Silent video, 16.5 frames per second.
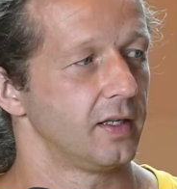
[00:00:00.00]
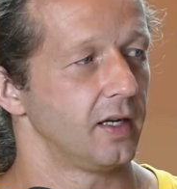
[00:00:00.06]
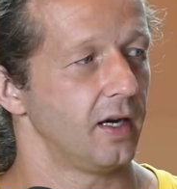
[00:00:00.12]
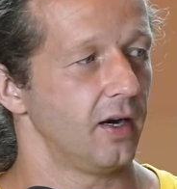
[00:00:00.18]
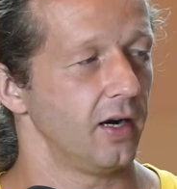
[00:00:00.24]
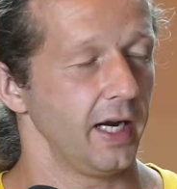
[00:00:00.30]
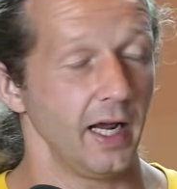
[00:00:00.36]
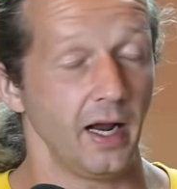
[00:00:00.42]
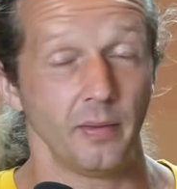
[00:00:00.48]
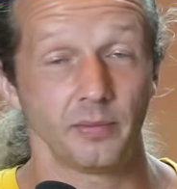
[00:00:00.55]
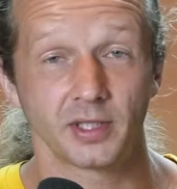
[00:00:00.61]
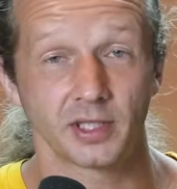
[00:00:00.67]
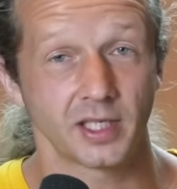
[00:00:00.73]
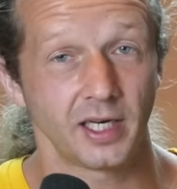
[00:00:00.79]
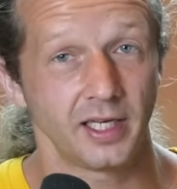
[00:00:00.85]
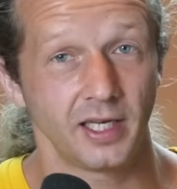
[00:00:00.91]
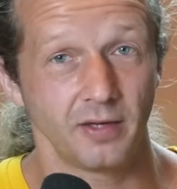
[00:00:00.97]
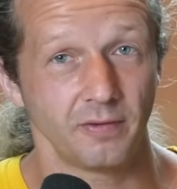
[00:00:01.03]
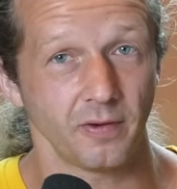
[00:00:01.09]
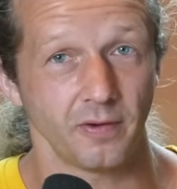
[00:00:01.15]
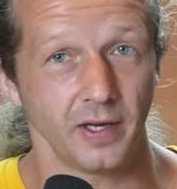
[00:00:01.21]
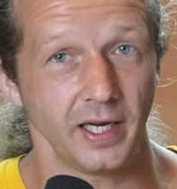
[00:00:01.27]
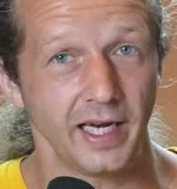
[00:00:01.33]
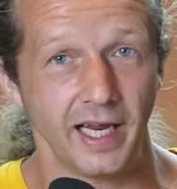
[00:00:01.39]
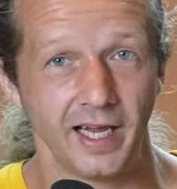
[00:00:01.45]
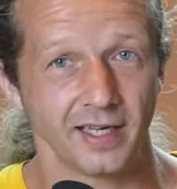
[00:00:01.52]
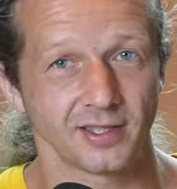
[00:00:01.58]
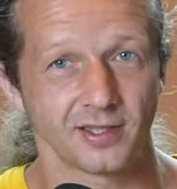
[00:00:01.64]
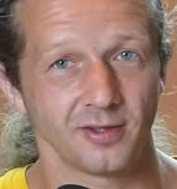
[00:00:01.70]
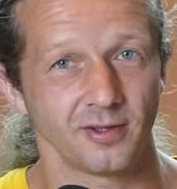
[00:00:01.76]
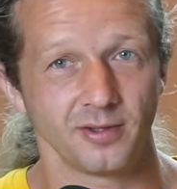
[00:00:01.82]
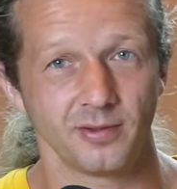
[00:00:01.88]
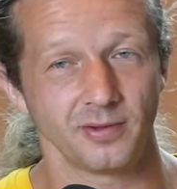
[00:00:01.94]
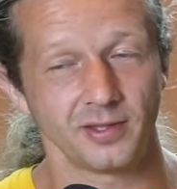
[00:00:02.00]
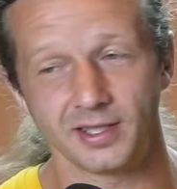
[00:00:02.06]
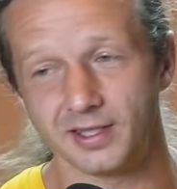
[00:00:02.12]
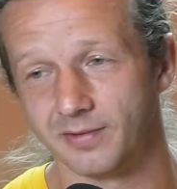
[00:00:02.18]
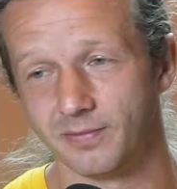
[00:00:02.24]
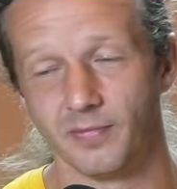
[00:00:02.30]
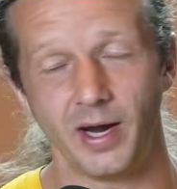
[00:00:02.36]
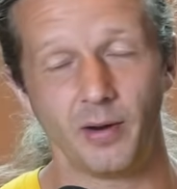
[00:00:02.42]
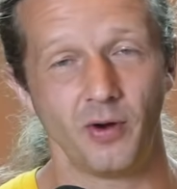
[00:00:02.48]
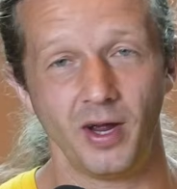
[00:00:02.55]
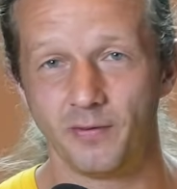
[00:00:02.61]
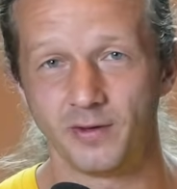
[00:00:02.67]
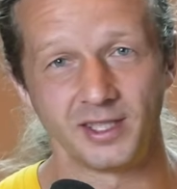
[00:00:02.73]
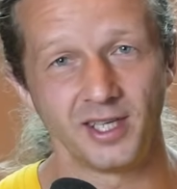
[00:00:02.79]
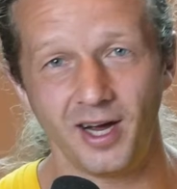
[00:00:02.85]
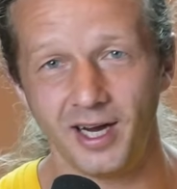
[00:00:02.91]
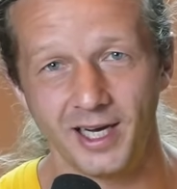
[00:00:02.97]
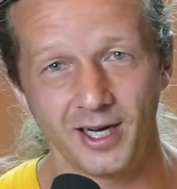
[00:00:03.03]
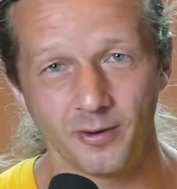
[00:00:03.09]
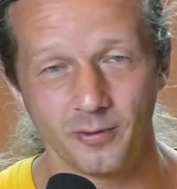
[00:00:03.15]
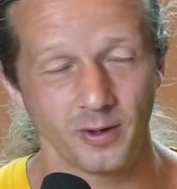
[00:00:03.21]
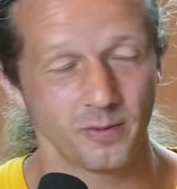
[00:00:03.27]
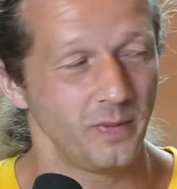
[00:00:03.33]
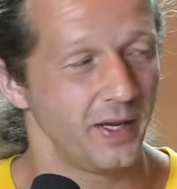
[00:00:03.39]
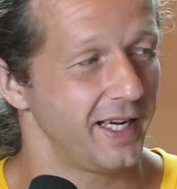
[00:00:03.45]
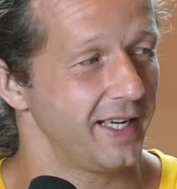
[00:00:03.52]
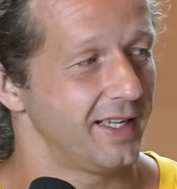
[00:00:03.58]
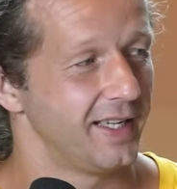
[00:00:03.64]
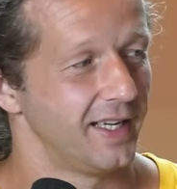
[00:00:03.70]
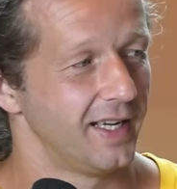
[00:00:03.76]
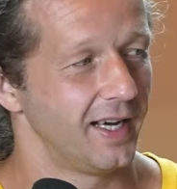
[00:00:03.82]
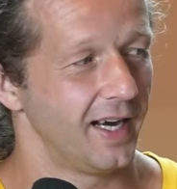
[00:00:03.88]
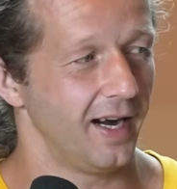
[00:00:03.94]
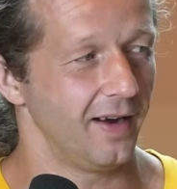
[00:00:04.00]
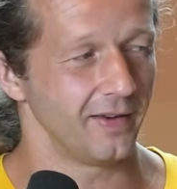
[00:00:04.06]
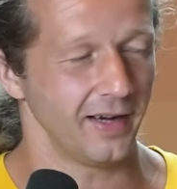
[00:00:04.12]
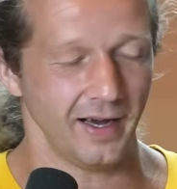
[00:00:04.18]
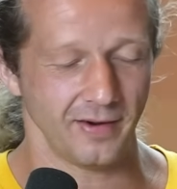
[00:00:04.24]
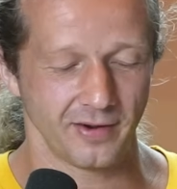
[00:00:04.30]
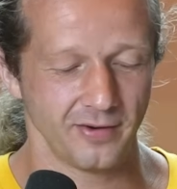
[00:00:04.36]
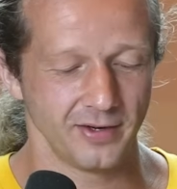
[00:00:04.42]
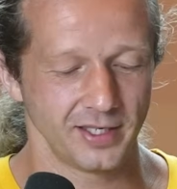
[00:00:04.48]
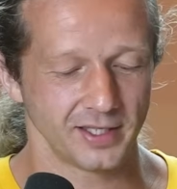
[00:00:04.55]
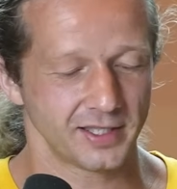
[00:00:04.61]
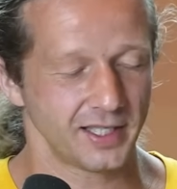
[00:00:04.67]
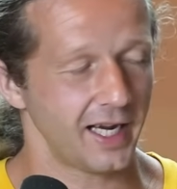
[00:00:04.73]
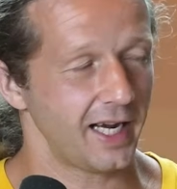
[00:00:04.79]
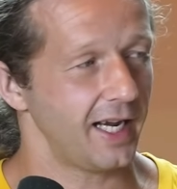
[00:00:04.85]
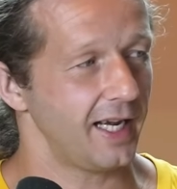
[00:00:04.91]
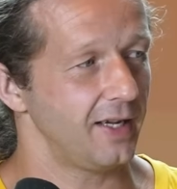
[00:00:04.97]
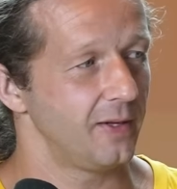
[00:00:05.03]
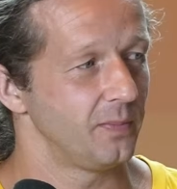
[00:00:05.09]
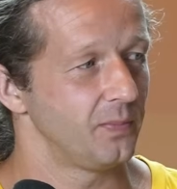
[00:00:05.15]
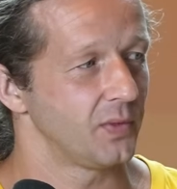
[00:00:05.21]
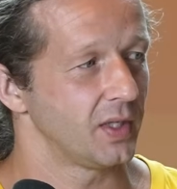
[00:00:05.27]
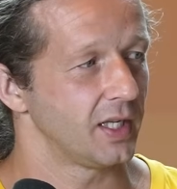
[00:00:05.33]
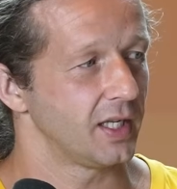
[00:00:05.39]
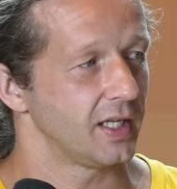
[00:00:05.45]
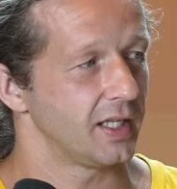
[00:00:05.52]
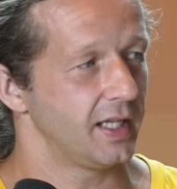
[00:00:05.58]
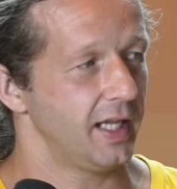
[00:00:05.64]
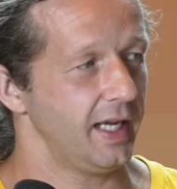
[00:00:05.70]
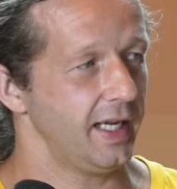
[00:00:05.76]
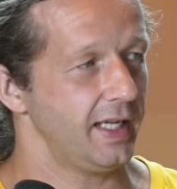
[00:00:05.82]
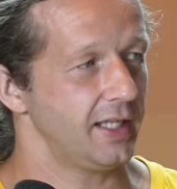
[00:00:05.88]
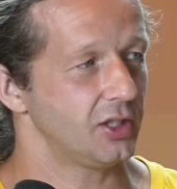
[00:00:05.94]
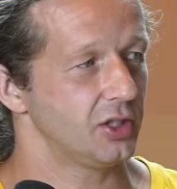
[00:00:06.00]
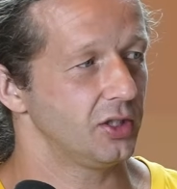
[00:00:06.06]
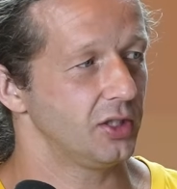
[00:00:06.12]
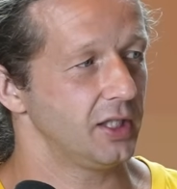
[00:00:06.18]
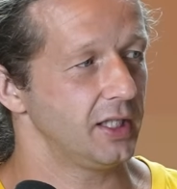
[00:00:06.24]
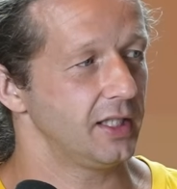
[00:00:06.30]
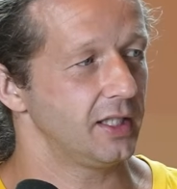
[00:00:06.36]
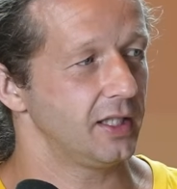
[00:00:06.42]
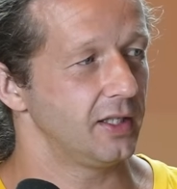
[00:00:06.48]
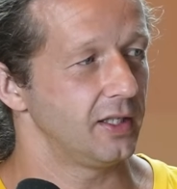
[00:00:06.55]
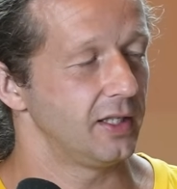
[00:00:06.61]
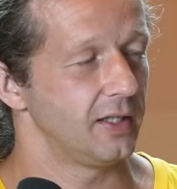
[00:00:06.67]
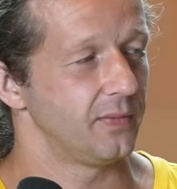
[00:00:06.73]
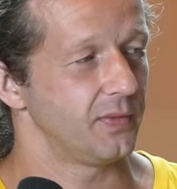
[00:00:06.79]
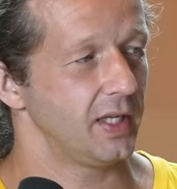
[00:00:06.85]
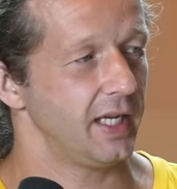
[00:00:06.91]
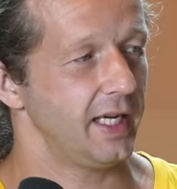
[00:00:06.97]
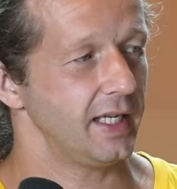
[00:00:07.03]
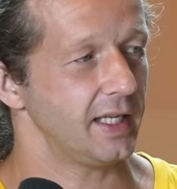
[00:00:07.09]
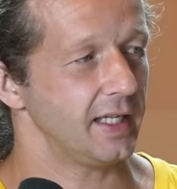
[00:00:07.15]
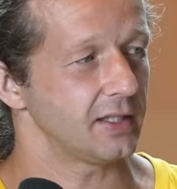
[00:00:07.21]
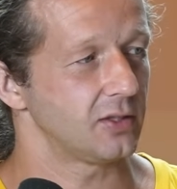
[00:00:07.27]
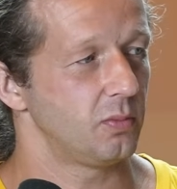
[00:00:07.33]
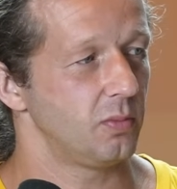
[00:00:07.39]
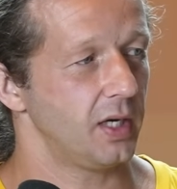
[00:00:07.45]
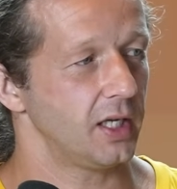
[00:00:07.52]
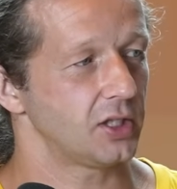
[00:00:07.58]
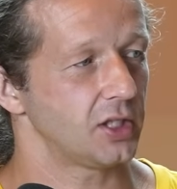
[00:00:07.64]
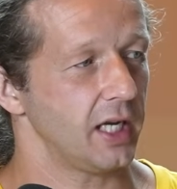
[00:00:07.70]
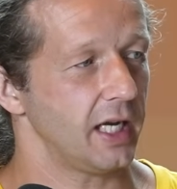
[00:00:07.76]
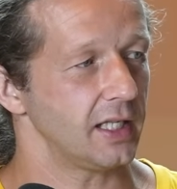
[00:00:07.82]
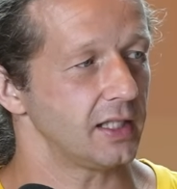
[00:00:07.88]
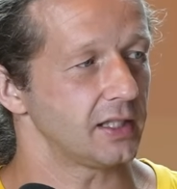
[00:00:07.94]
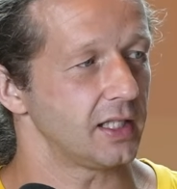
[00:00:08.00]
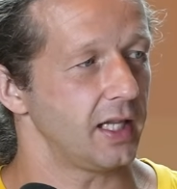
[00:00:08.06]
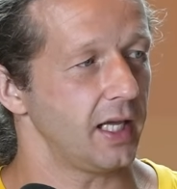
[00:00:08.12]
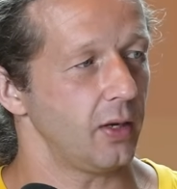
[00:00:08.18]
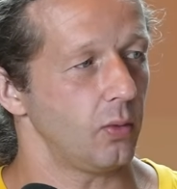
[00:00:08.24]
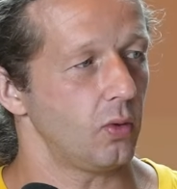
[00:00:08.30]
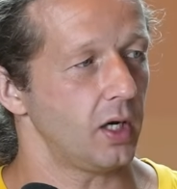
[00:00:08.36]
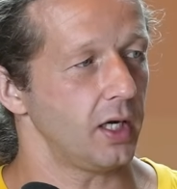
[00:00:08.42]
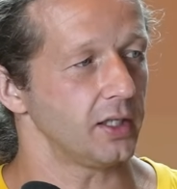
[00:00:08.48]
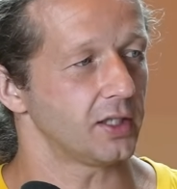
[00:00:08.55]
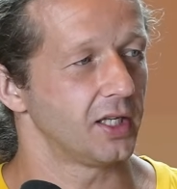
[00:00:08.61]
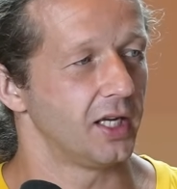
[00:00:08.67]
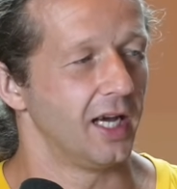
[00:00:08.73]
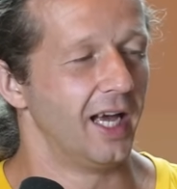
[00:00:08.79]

All right, I'm just gonna give a, an answer. My wife is not here with me. I'm, I'm going to say they should eat as much as they want.